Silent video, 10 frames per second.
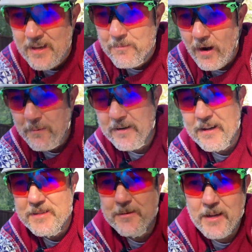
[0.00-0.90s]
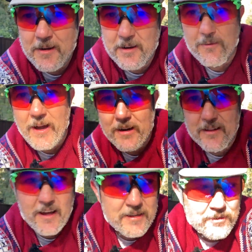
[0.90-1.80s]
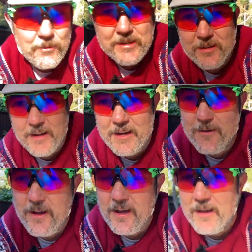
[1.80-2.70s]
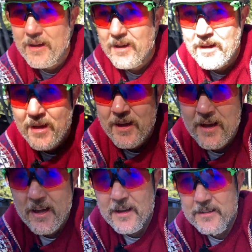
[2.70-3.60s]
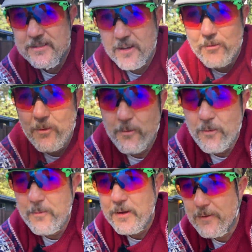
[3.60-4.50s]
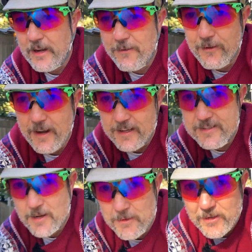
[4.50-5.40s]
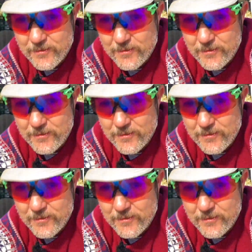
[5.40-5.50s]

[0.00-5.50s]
probably not something I'm going to ride a lot in the winter anyway. So we'll be ready for next summer to